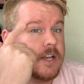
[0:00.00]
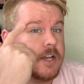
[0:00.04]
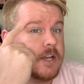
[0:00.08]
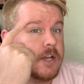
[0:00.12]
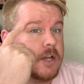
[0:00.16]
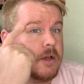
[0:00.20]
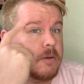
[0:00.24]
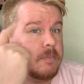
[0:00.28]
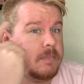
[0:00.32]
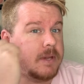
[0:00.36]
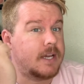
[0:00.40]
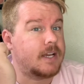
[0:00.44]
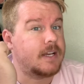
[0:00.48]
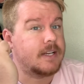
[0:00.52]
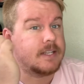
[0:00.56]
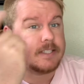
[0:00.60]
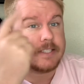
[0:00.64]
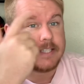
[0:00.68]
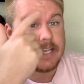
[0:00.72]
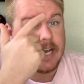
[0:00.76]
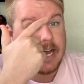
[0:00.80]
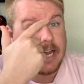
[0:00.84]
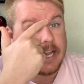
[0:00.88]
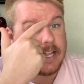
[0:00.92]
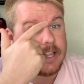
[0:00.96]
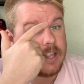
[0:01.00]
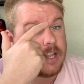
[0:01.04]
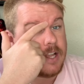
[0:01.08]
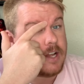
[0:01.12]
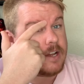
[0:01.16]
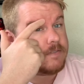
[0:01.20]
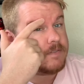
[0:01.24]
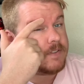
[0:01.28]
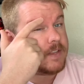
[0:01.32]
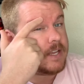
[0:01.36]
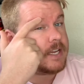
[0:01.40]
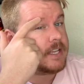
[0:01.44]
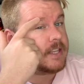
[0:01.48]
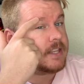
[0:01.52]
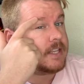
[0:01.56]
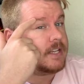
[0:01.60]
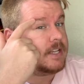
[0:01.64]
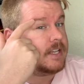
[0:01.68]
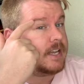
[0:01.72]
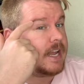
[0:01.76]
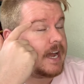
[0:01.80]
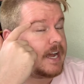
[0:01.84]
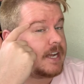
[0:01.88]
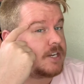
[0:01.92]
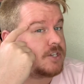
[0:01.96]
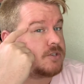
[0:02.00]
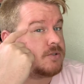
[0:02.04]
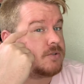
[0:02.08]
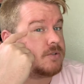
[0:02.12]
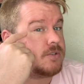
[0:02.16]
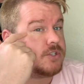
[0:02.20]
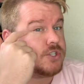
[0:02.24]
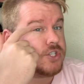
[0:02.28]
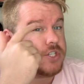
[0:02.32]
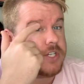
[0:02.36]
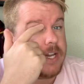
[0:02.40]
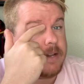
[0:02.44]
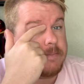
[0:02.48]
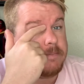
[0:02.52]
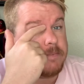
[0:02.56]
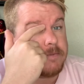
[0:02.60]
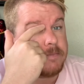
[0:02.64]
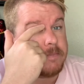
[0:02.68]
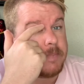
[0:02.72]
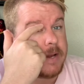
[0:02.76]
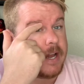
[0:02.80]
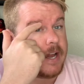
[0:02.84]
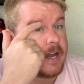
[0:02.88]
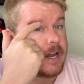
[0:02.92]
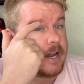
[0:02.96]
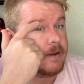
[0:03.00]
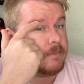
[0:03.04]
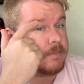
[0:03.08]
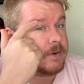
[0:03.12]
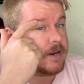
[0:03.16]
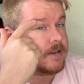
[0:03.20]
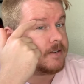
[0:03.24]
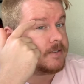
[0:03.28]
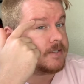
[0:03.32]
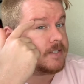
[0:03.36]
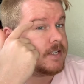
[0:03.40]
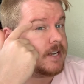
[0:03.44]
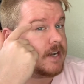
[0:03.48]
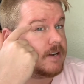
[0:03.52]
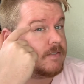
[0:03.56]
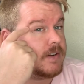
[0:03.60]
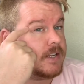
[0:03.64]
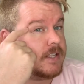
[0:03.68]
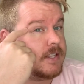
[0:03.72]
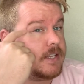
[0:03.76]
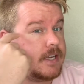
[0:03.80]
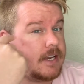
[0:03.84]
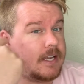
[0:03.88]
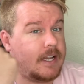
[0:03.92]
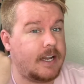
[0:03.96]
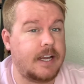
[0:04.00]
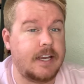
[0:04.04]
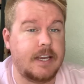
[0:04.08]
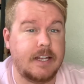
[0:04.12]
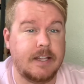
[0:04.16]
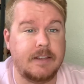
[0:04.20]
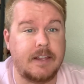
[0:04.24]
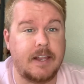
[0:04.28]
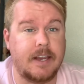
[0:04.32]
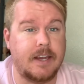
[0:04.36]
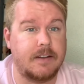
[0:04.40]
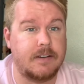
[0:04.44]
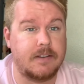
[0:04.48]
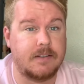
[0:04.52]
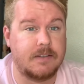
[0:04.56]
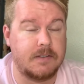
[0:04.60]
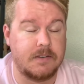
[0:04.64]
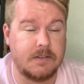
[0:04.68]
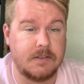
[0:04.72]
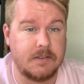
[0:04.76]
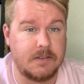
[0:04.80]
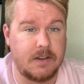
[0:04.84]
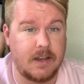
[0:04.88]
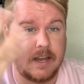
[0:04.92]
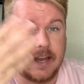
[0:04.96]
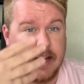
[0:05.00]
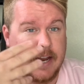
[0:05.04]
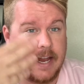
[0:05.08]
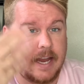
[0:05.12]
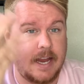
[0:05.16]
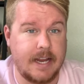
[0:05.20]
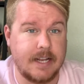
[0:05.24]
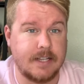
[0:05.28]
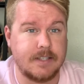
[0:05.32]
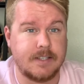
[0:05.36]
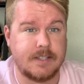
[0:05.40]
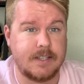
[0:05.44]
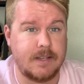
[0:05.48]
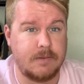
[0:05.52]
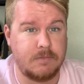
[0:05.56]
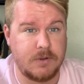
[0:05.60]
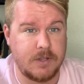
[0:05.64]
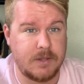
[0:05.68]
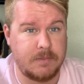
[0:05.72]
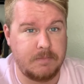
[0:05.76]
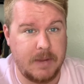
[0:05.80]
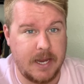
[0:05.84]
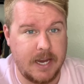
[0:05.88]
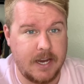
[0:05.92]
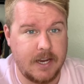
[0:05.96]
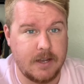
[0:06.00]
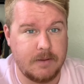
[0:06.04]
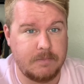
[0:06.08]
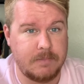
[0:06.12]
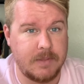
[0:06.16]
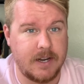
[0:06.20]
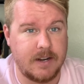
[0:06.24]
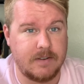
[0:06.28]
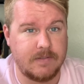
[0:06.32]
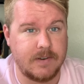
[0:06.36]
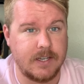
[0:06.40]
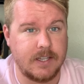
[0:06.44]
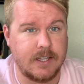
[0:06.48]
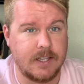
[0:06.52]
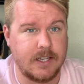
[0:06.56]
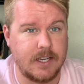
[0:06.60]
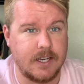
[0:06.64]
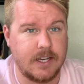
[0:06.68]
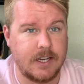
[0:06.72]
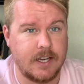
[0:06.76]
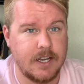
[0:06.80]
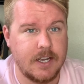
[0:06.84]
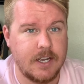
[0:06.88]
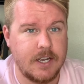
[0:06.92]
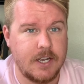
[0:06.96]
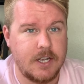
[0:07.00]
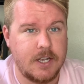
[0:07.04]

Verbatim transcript: because I love like the natural shape of my eyebrows and everything, and I can like enhance them with makeup and everything.